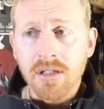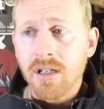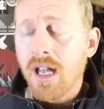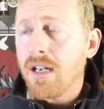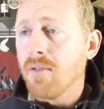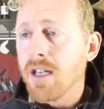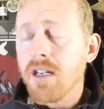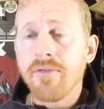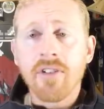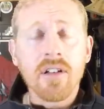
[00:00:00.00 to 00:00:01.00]

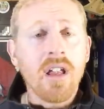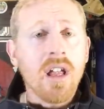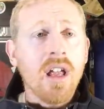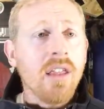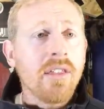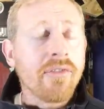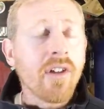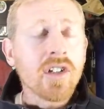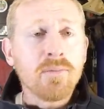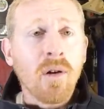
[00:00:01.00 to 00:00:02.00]
Anyway, the
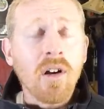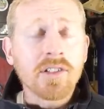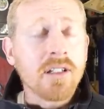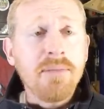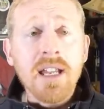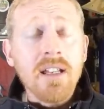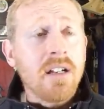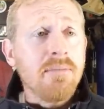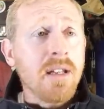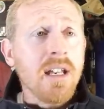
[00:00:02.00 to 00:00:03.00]
first boss could be
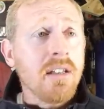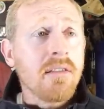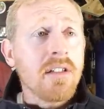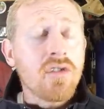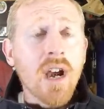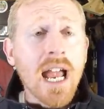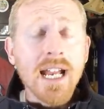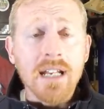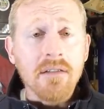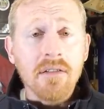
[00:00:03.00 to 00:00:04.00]
the dragon.